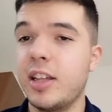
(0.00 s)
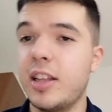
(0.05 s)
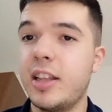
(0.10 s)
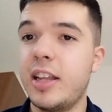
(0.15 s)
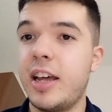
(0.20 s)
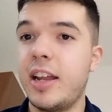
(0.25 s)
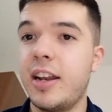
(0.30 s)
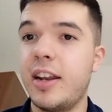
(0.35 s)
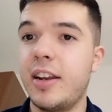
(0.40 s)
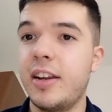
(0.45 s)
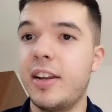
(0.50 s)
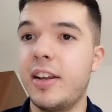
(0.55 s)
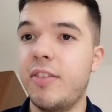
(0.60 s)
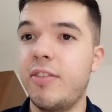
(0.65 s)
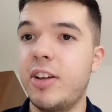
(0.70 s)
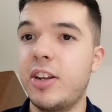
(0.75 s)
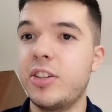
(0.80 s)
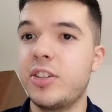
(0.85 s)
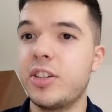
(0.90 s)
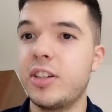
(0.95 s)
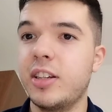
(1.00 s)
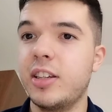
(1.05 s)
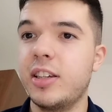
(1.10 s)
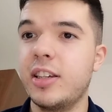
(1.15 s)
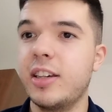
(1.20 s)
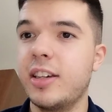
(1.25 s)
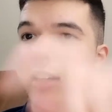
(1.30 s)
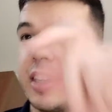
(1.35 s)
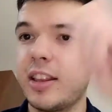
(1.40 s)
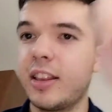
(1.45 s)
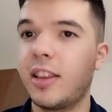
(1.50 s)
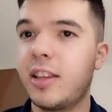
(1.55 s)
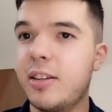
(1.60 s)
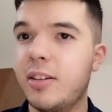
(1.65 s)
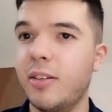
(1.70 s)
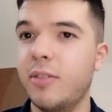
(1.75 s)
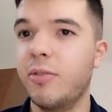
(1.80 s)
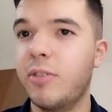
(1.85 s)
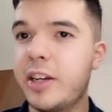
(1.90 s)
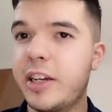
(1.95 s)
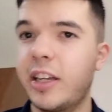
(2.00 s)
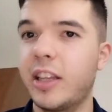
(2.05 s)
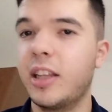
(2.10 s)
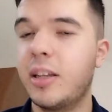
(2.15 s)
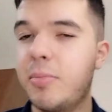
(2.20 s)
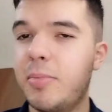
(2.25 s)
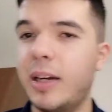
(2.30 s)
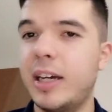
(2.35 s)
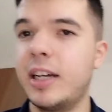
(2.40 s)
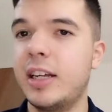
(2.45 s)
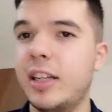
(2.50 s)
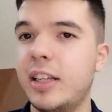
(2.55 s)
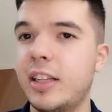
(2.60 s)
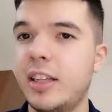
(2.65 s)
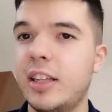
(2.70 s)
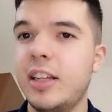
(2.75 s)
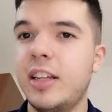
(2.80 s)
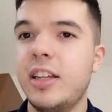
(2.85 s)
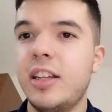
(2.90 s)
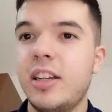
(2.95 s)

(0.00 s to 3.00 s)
And then eventually you get the ringing the bell.